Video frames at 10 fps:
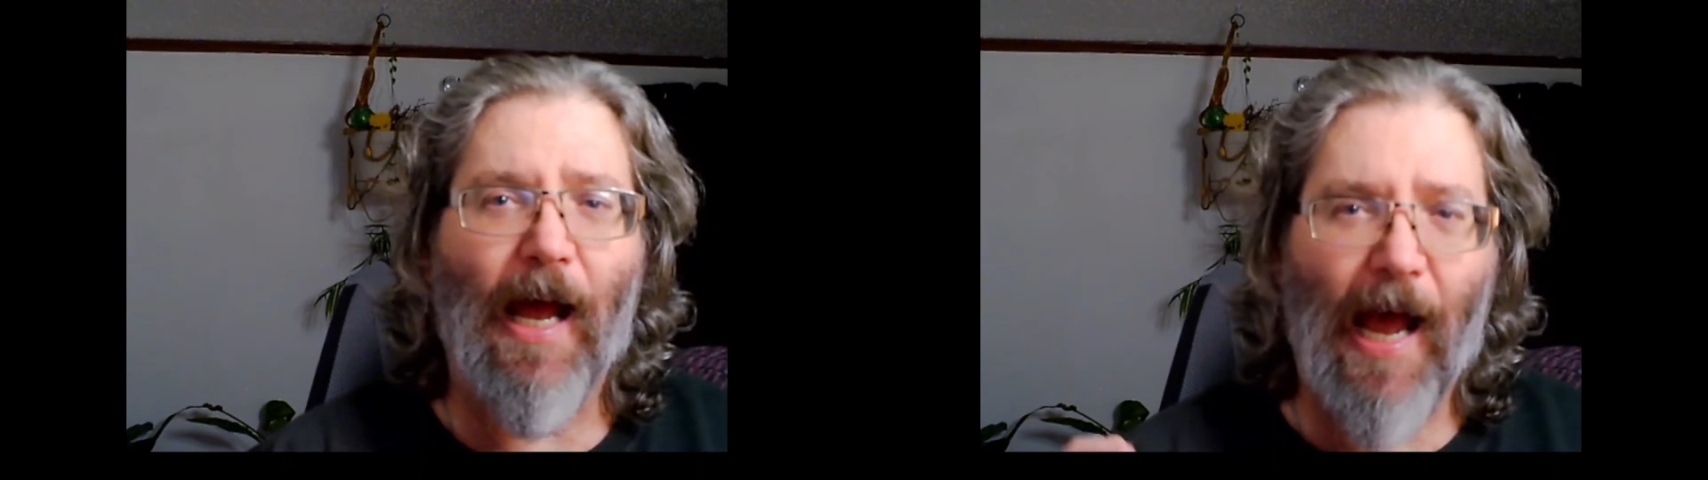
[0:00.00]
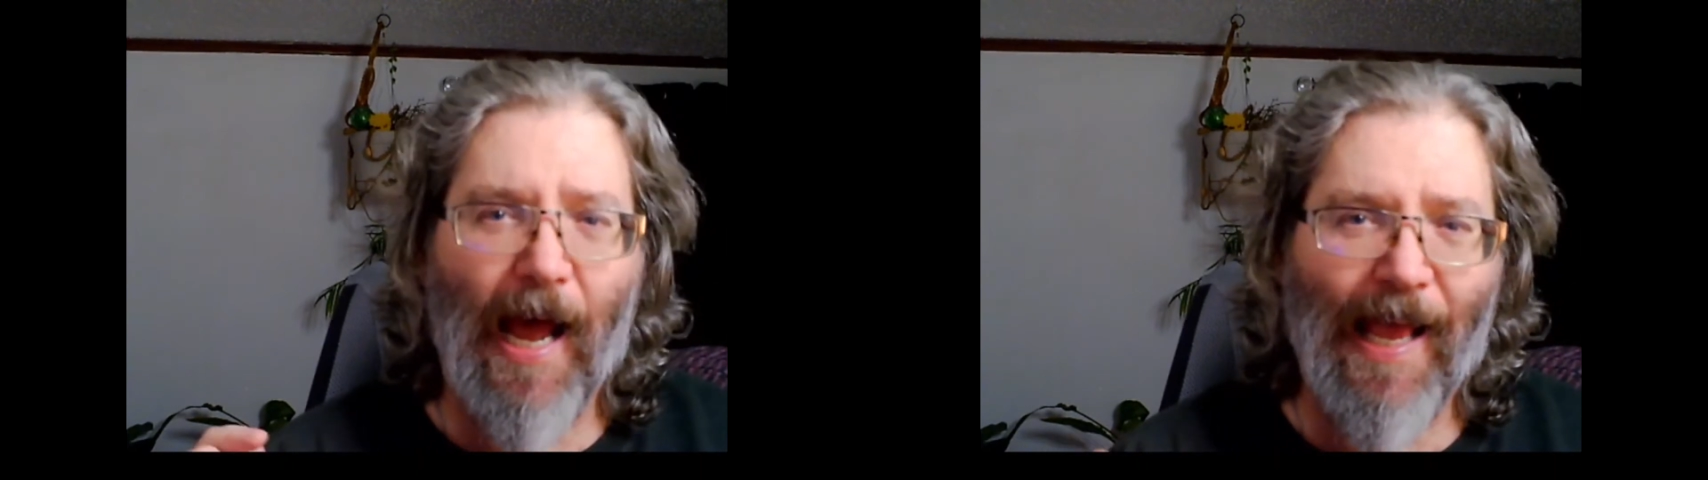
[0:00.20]

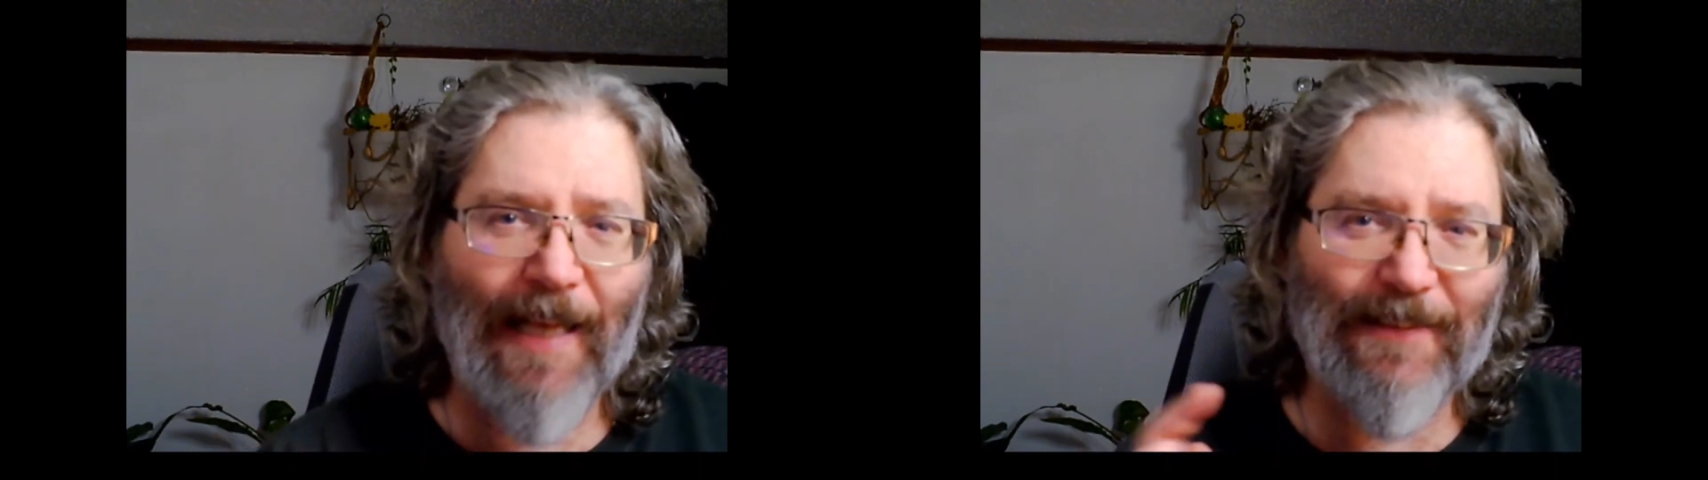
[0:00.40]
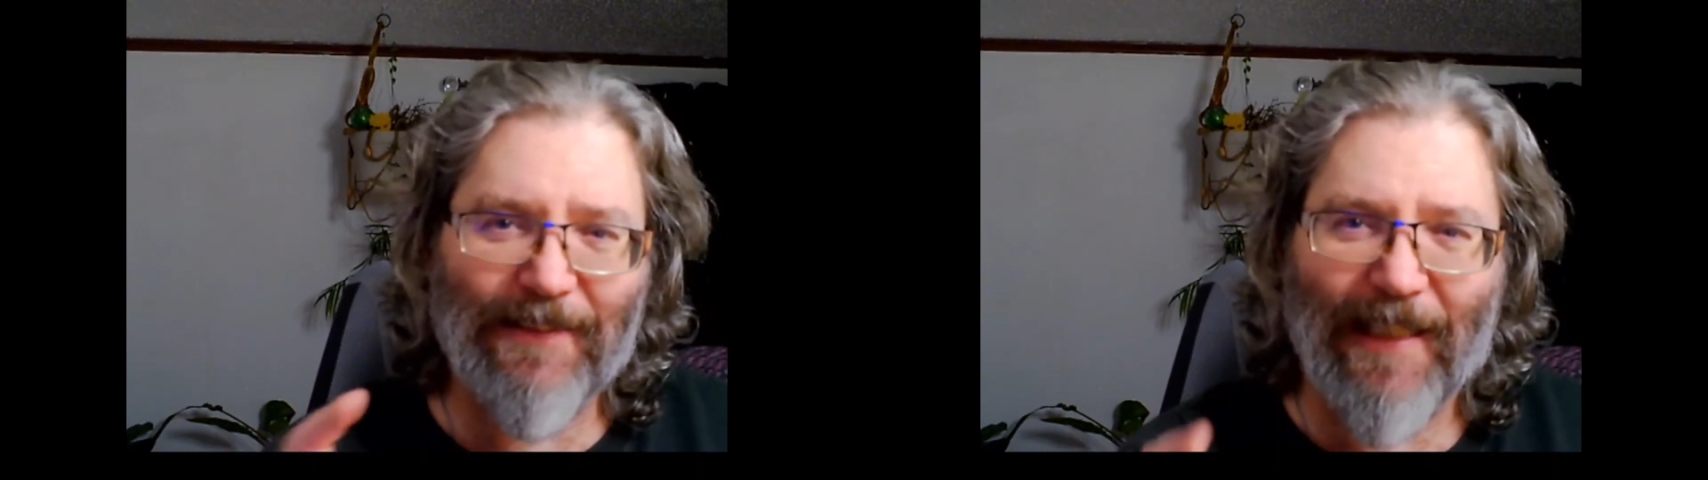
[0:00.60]

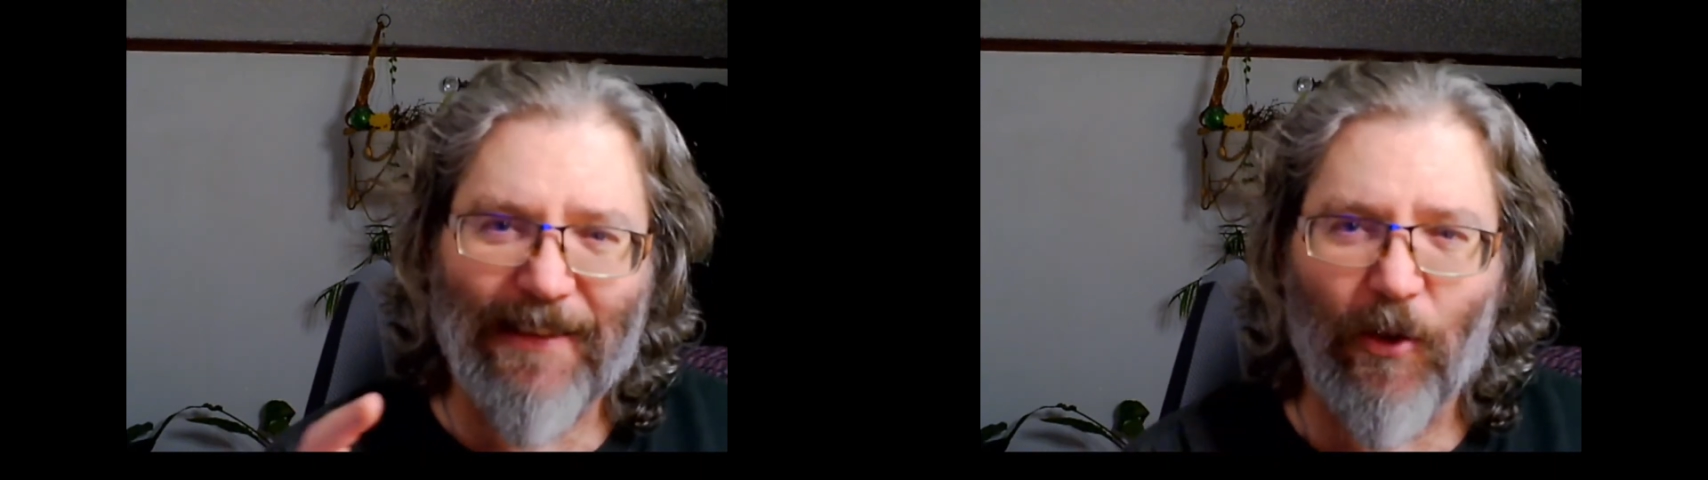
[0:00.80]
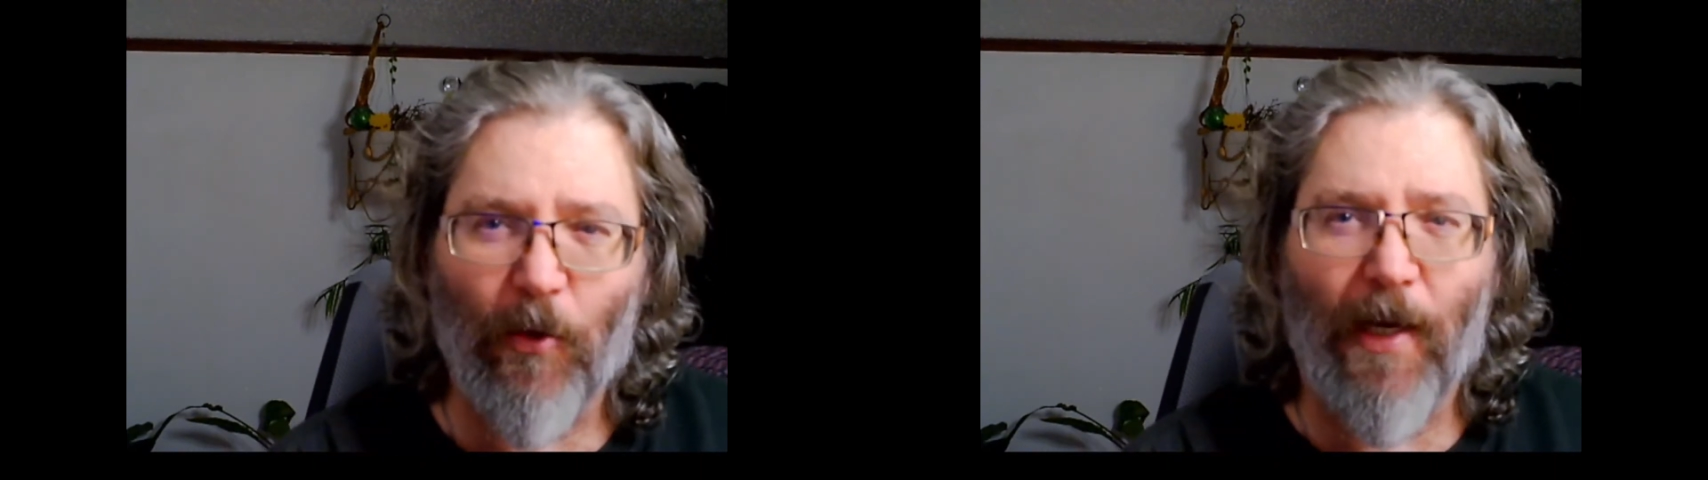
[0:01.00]
that's a
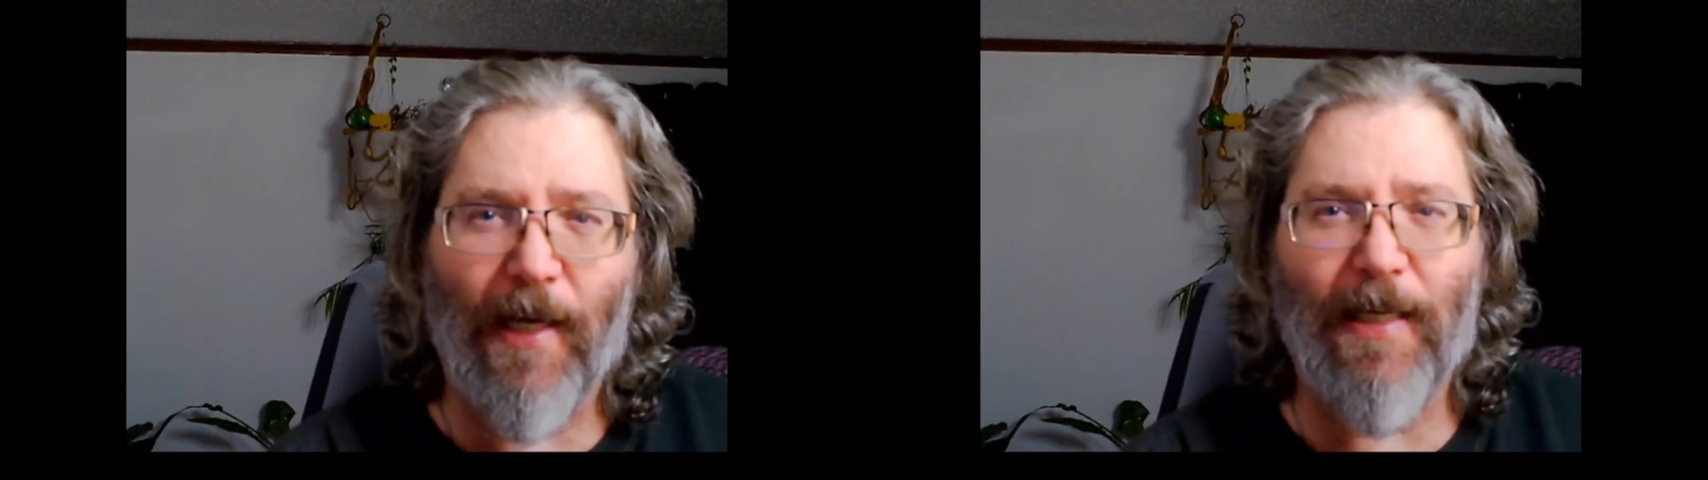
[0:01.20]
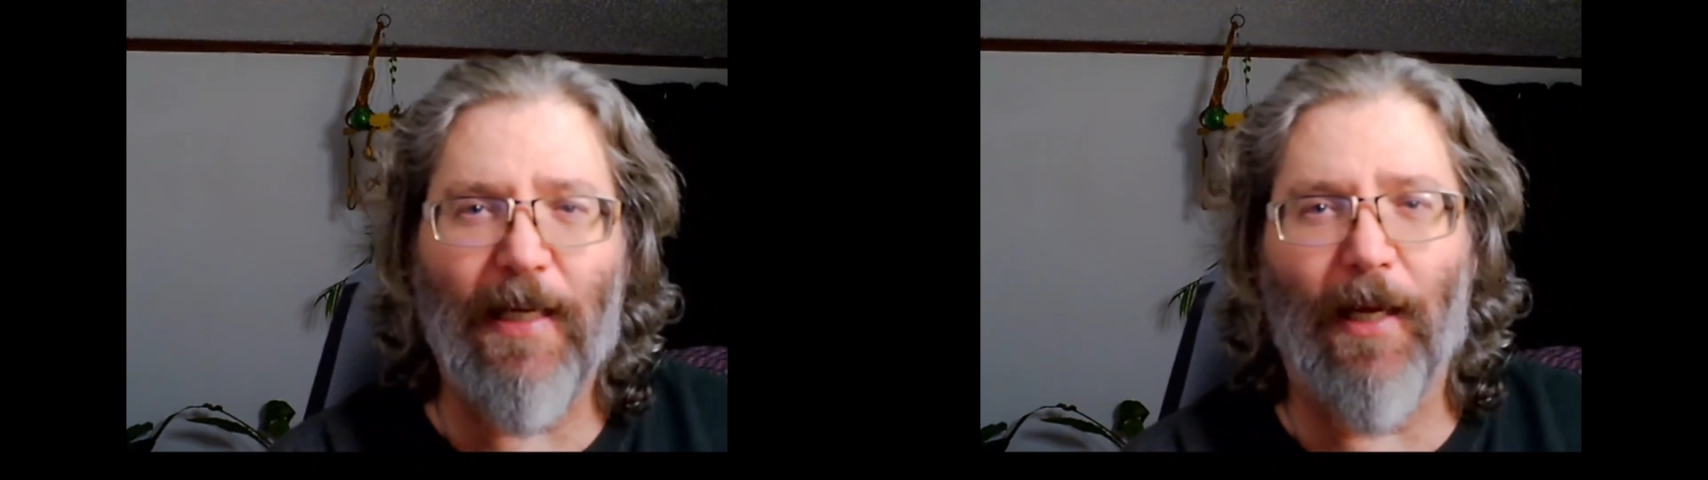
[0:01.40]
good
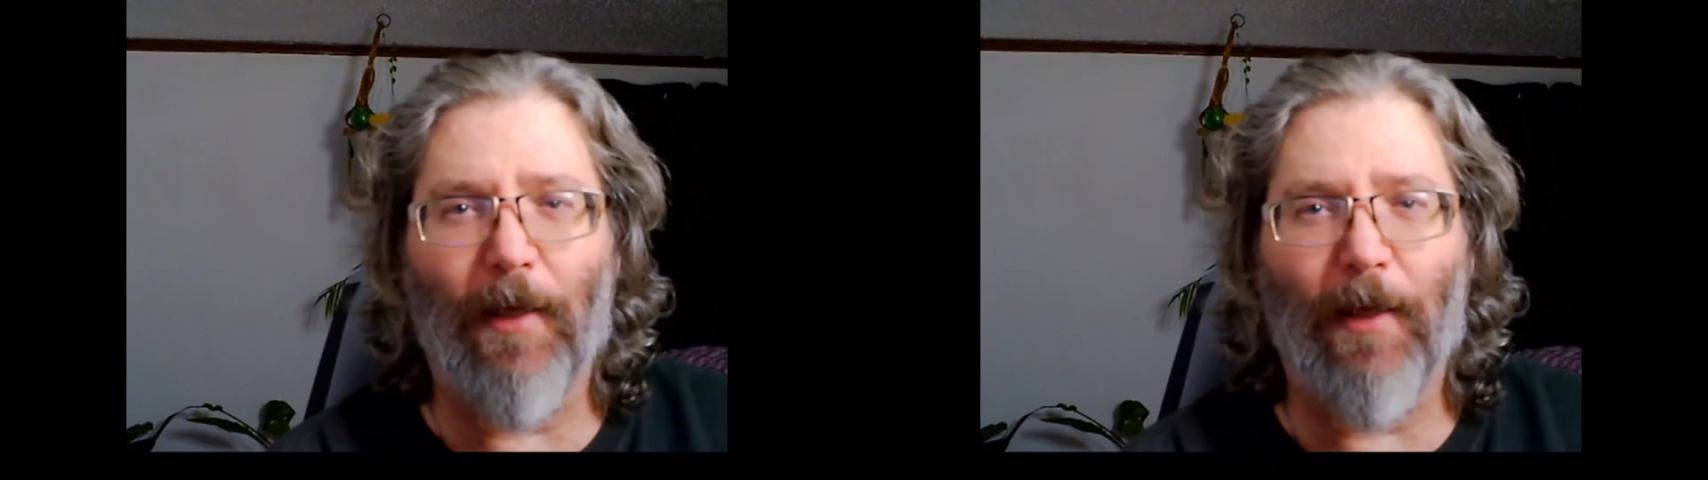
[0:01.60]
idea,